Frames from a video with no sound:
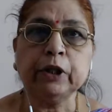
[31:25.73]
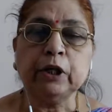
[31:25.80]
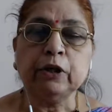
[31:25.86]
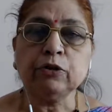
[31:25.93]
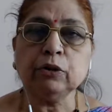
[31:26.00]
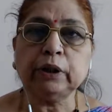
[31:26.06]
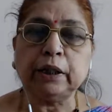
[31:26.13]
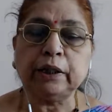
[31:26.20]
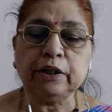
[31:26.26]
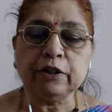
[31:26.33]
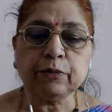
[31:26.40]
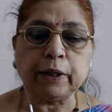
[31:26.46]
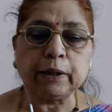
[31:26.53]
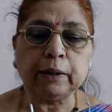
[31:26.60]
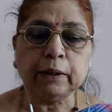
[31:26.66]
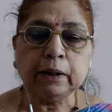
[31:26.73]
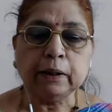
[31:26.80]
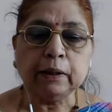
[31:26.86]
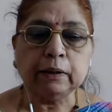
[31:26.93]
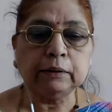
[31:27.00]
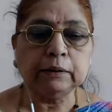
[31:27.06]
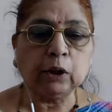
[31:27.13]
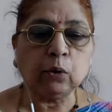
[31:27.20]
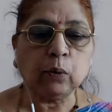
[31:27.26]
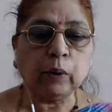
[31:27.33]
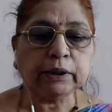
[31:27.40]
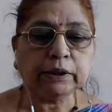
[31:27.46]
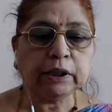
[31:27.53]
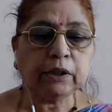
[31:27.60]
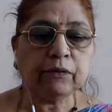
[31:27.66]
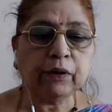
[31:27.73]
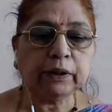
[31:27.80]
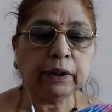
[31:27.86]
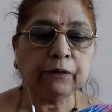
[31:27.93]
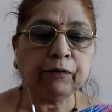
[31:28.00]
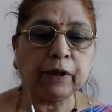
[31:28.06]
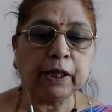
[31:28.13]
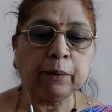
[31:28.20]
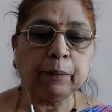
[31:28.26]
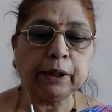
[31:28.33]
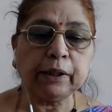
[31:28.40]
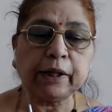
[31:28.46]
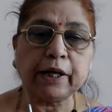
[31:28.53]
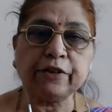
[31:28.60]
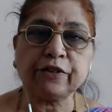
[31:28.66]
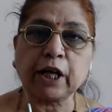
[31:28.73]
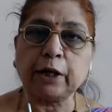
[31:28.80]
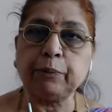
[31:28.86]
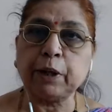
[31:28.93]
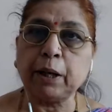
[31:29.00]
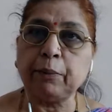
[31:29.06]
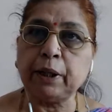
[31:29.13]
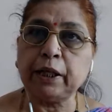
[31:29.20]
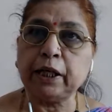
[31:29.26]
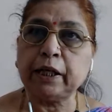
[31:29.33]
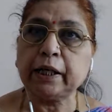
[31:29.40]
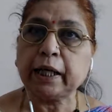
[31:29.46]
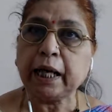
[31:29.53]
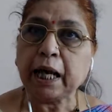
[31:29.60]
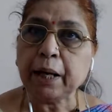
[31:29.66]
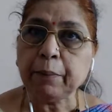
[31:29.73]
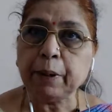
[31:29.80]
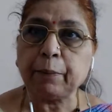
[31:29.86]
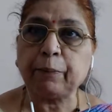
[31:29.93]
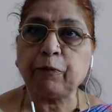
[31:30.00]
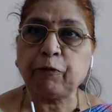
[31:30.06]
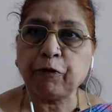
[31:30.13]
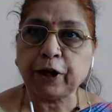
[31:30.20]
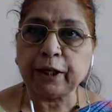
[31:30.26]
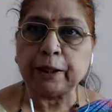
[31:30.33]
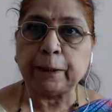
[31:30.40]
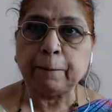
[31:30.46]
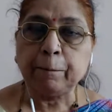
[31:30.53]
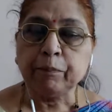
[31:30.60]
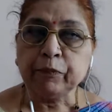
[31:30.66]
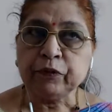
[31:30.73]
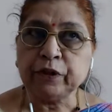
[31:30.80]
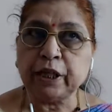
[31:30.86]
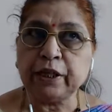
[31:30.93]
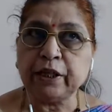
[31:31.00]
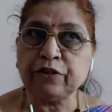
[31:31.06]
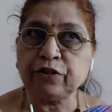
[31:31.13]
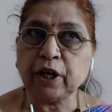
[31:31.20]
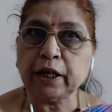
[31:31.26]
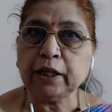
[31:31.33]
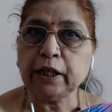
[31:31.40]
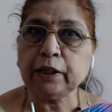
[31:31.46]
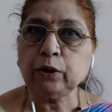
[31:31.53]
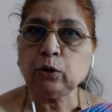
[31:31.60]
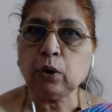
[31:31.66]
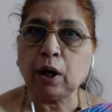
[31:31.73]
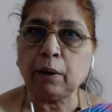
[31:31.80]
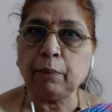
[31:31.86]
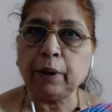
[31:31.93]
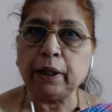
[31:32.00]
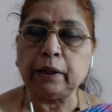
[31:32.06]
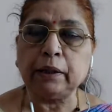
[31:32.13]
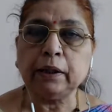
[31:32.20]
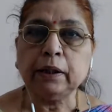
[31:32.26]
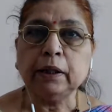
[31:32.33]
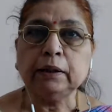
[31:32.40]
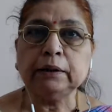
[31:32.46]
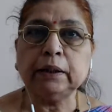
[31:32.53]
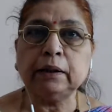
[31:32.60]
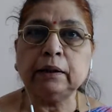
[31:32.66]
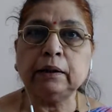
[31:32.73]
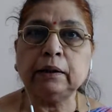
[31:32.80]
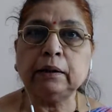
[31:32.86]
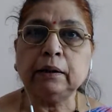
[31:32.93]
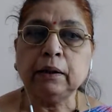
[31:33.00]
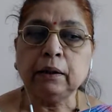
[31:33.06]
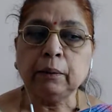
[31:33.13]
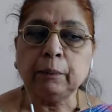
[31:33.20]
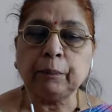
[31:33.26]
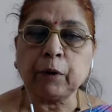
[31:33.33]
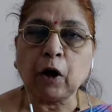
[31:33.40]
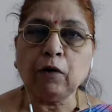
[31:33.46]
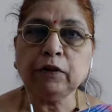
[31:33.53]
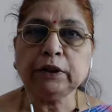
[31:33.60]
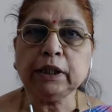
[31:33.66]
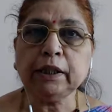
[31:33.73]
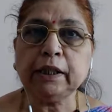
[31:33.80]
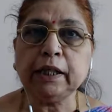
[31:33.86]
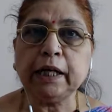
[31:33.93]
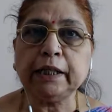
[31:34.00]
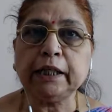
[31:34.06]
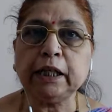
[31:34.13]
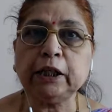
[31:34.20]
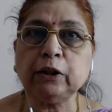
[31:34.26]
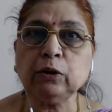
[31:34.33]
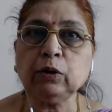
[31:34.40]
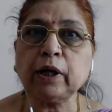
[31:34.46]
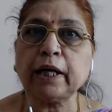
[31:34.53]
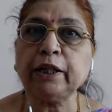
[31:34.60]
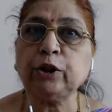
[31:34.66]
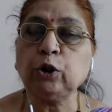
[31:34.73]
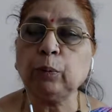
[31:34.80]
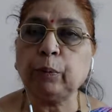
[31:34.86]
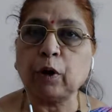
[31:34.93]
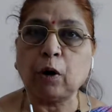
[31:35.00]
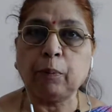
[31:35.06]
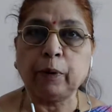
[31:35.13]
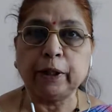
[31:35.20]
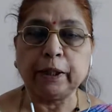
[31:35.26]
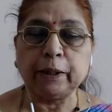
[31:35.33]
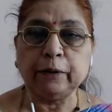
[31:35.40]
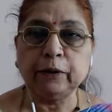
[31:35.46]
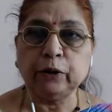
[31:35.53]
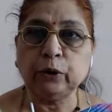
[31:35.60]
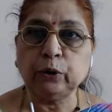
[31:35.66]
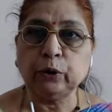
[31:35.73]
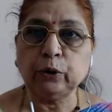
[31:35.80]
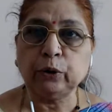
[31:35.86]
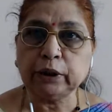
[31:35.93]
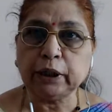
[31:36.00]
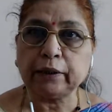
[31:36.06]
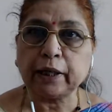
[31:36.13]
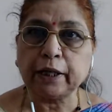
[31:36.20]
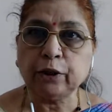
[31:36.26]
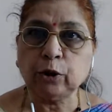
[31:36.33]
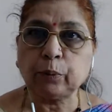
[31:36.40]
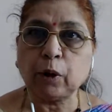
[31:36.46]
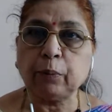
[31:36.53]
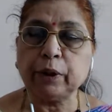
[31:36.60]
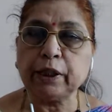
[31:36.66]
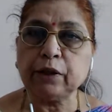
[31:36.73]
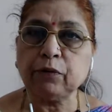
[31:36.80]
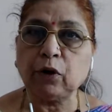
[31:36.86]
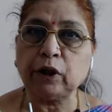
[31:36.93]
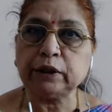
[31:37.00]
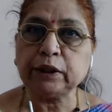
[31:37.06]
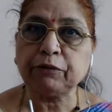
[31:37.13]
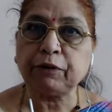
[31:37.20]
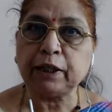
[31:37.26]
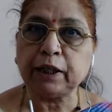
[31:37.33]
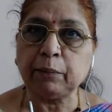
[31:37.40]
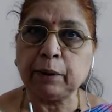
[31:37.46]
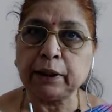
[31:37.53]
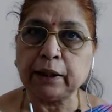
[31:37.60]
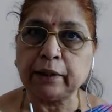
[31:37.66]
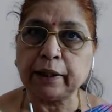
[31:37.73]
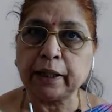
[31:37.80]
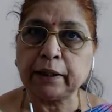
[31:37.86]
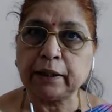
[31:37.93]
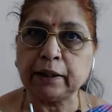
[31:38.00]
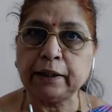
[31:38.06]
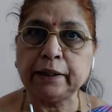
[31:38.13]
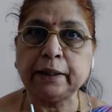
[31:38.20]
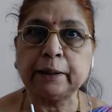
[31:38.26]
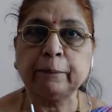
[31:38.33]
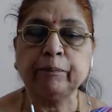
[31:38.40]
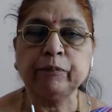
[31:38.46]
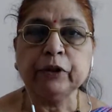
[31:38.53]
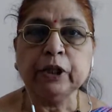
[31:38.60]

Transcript: So that is why the question whether fundamental rights can be amended came up when they decided to amend the provision relating to right to property. You know that right to property was a fundamental right earlier.